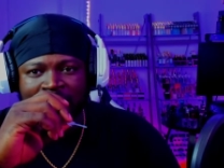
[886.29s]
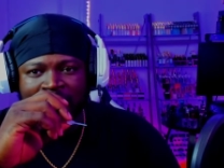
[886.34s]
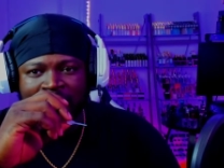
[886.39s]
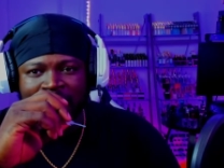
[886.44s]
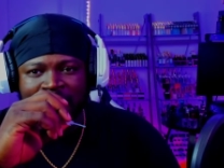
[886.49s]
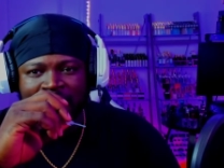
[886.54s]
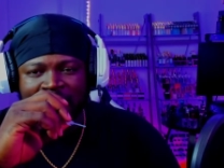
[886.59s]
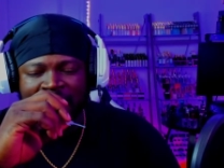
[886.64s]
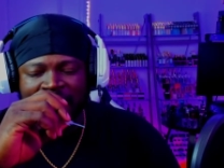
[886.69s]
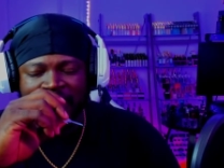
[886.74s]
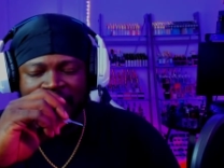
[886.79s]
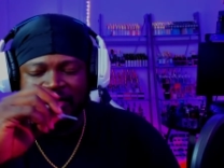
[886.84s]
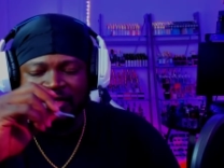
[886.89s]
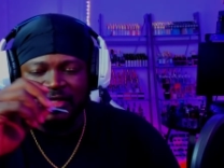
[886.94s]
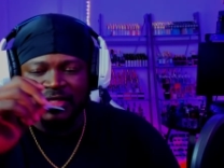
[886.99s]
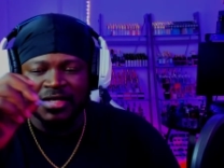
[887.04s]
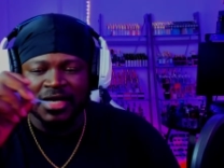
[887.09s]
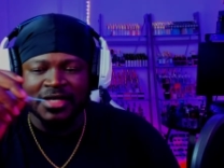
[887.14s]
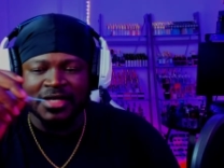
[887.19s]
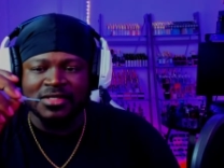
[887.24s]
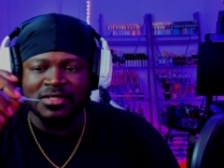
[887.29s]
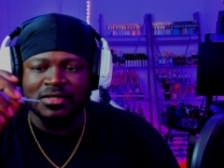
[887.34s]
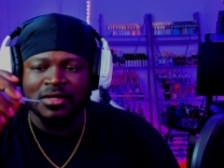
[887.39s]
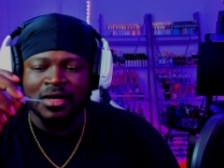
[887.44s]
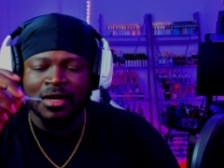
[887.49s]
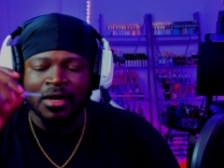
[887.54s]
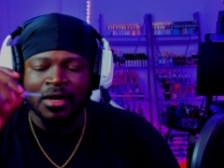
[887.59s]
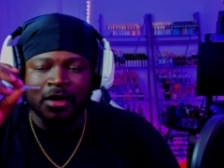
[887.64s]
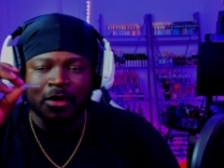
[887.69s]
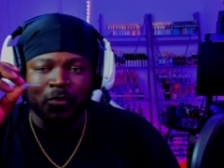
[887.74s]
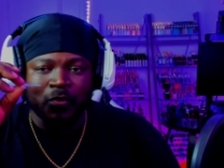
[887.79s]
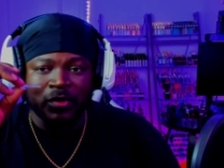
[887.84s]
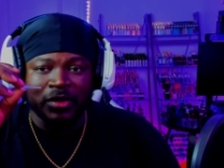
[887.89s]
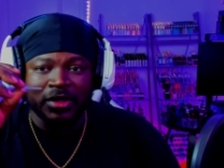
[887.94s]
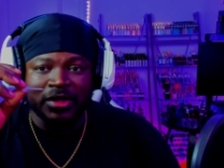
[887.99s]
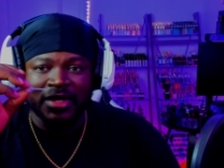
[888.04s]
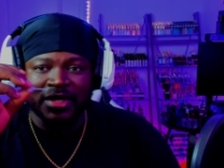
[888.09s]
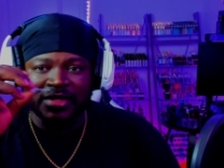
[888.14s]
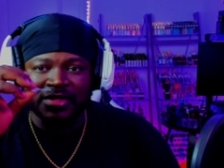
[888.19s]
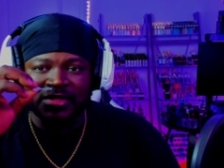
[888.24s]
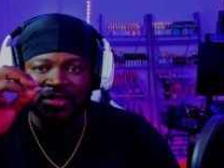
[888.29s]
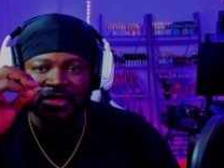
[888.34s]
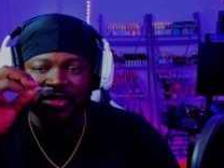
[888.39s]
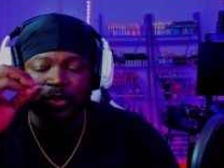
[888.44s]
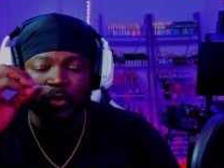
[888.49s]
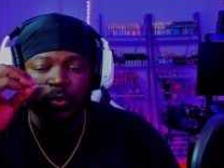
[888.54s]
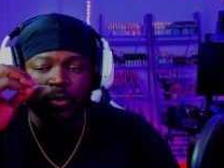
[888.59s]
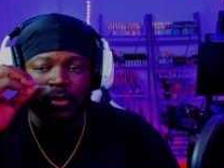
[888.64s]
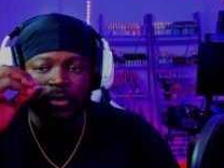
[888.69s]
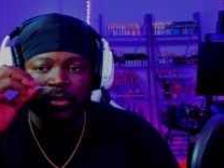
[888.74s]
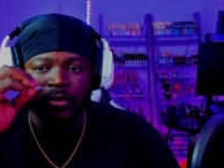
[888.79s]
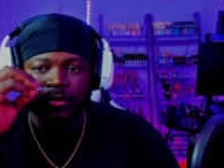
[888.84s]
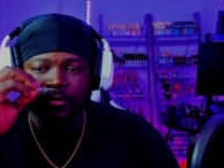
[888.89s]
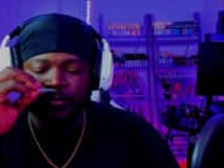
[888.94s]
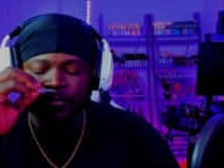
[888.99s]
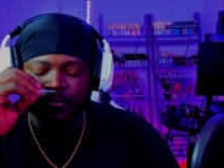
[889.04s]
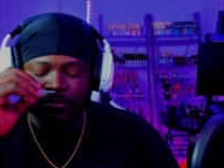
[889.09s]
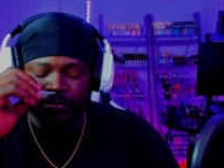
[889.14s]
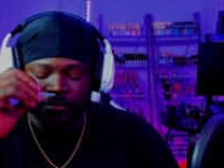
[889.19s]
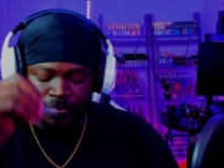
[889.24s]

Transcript: Comes off like a nice, really nice cedar wood.